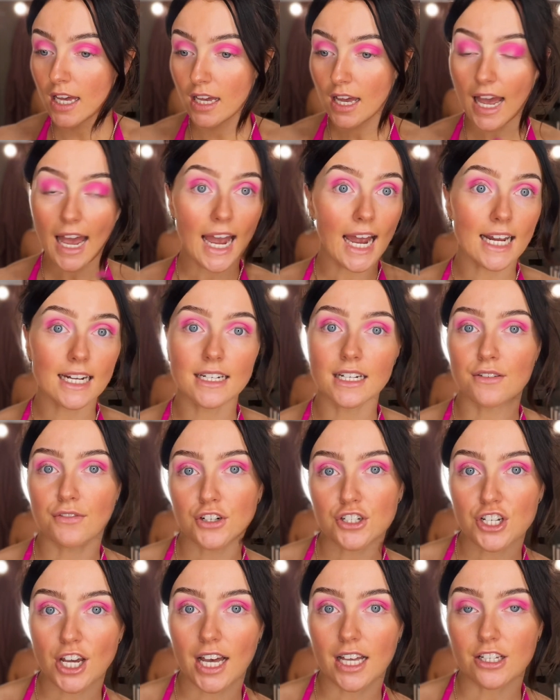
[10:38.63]
Ed never
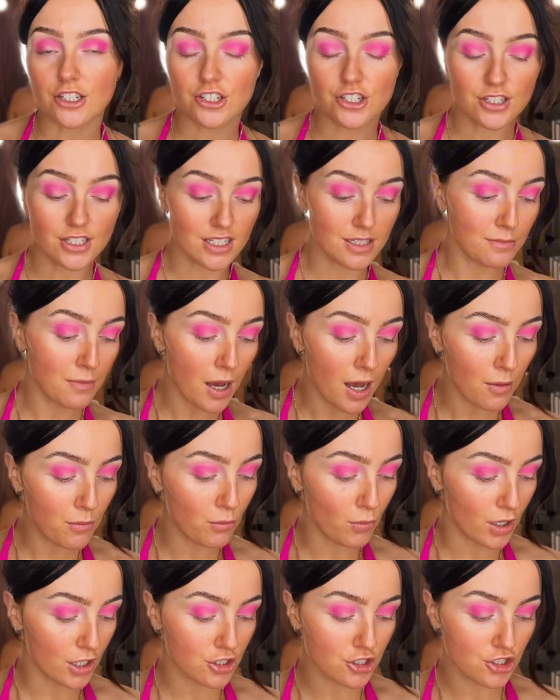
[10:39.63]
challenged his mum,
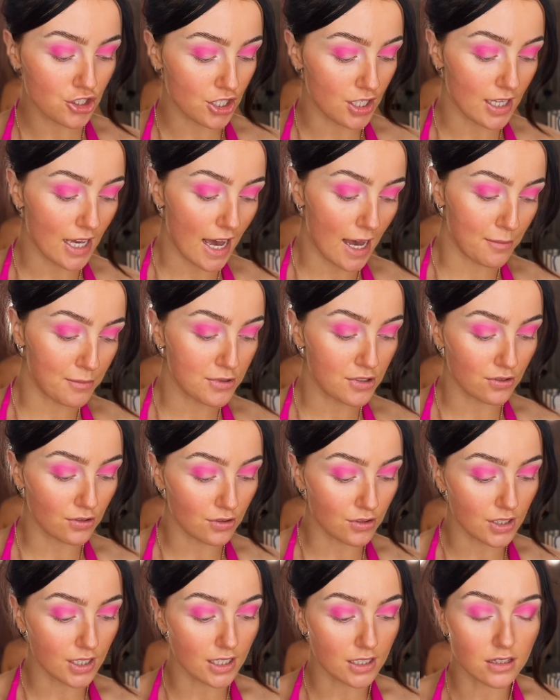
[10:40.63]
which she
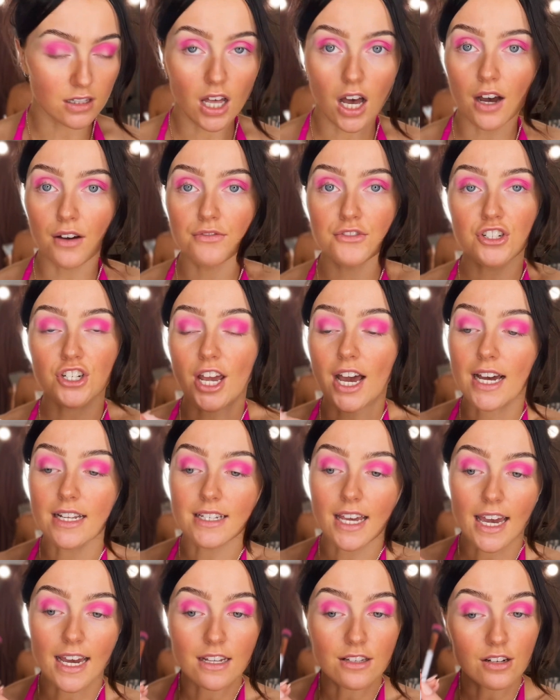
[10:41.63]
absolutely loved. She had
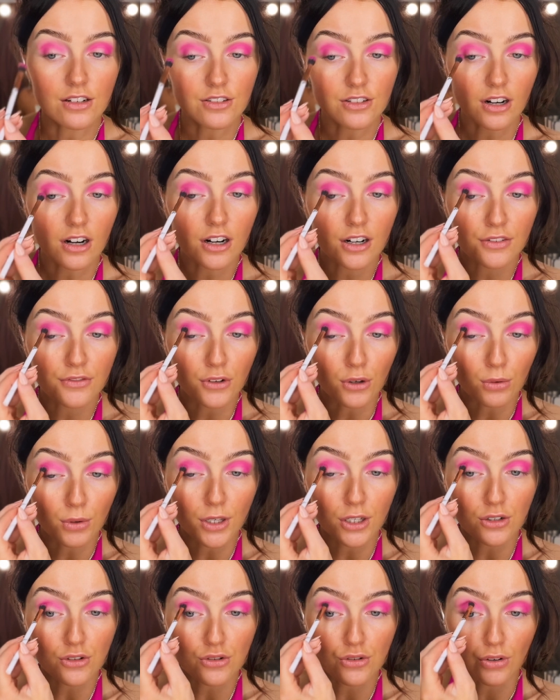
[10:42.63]
Ed under her full
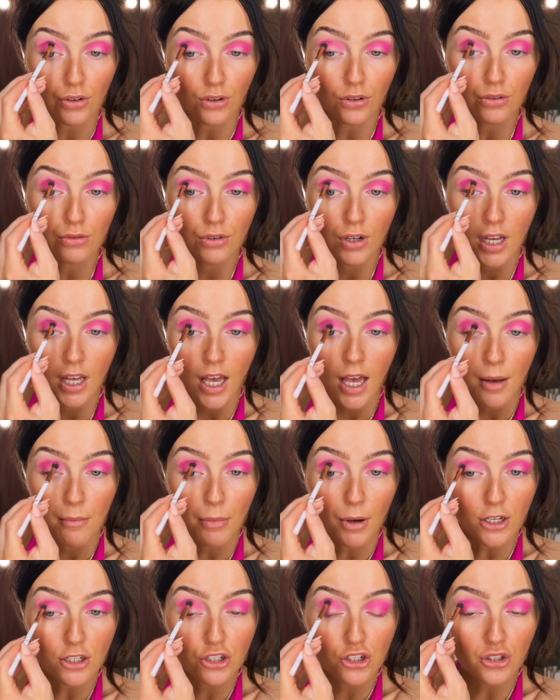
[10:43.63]
control.
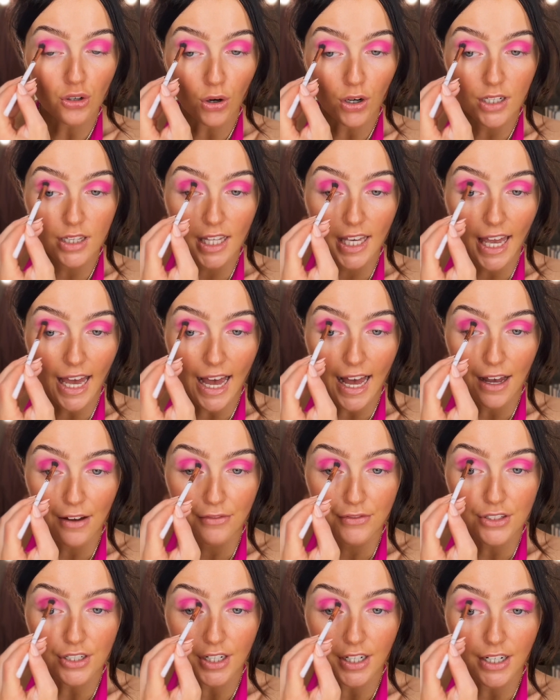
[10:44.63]
But shortly
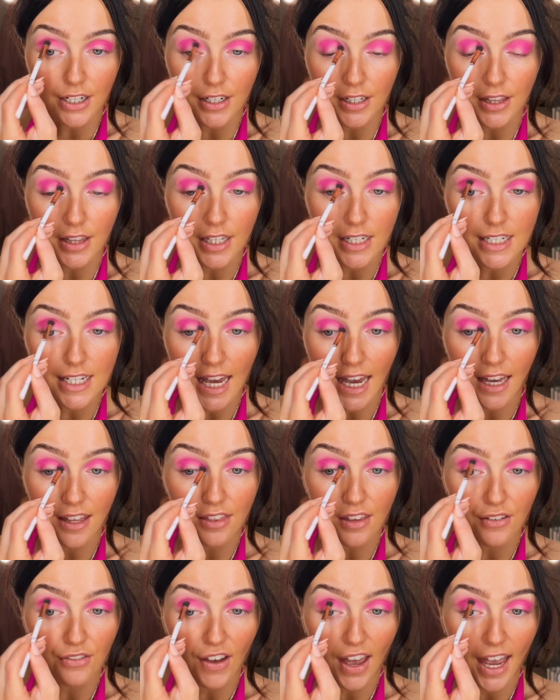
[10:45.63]
after the death
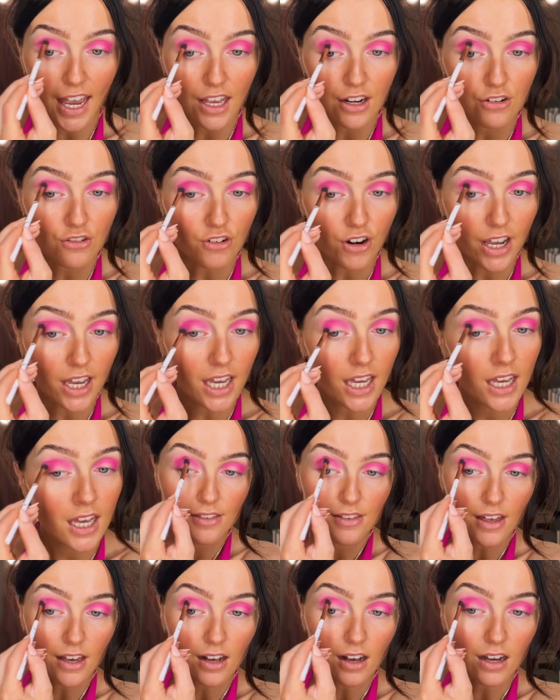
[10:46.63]
of Henry,
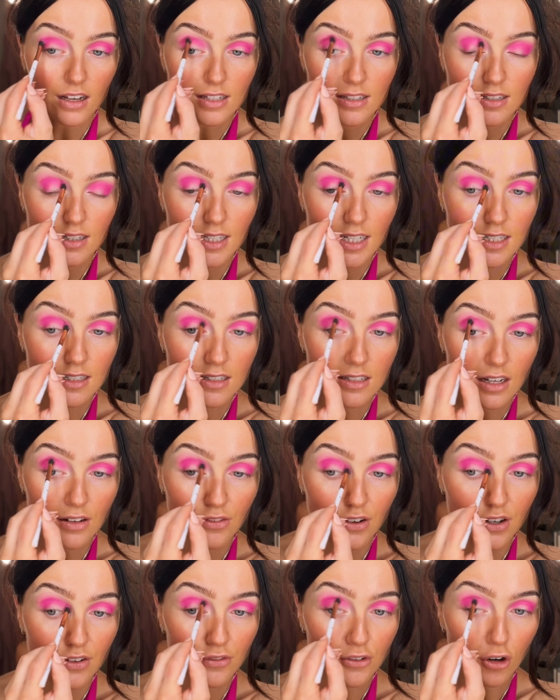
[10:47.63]
Augusta did
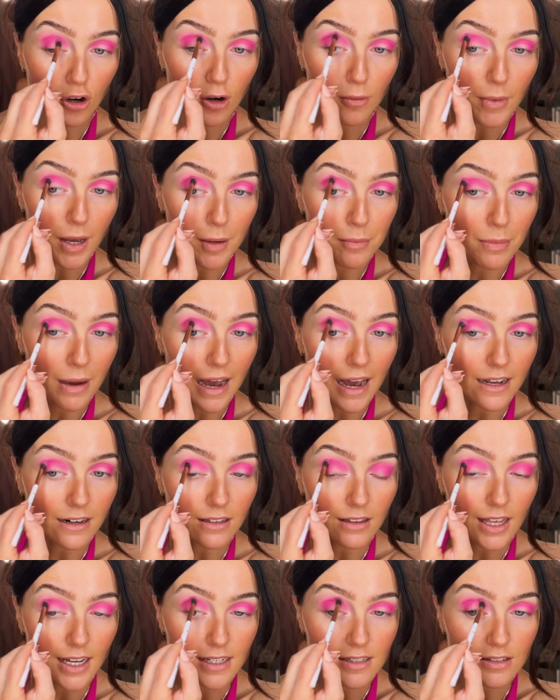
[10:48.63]
suffer from a
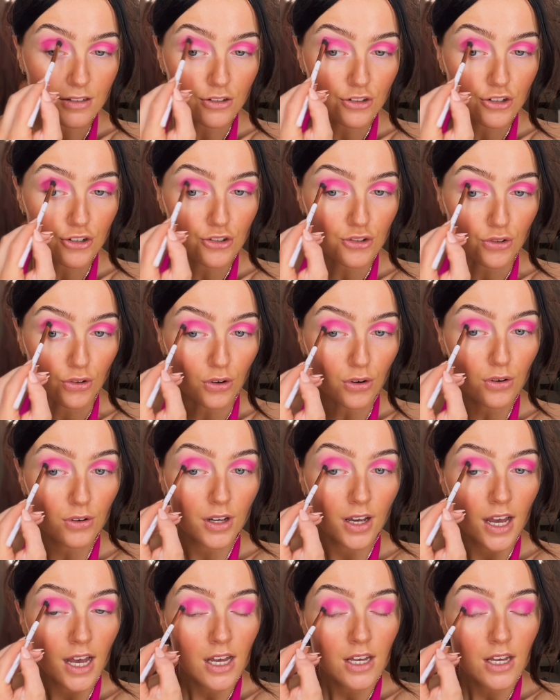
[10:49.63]
paralysing stroke.